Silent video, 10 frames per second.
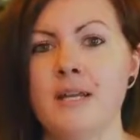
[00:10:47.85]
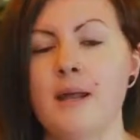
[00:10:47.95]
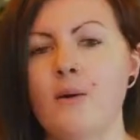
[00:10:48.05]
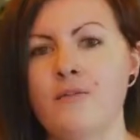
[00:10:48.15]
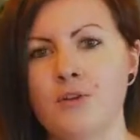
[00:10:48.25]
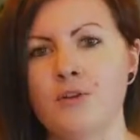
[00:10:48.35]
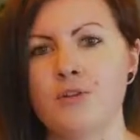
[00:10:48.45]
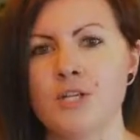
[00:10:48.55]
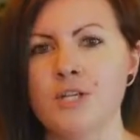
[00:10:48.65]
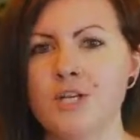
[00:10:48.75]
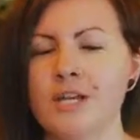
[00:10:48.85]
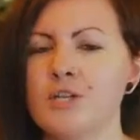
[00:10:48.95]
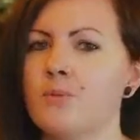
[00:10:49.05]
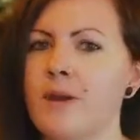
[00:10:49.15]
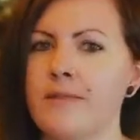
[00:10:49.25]
Now, if you just
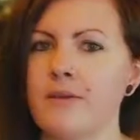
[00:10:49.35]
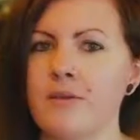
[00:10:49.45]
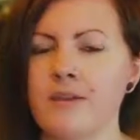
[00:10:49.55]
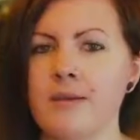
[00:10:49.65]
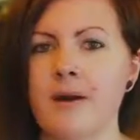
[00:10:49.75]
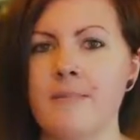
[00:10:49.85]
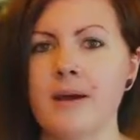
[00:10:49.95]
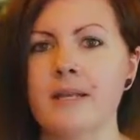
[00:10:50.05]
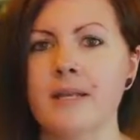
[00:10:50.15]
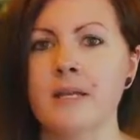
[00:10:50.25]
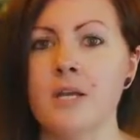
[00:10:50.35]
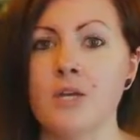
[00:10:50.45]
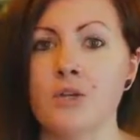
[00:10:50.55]
change the way that you think about money,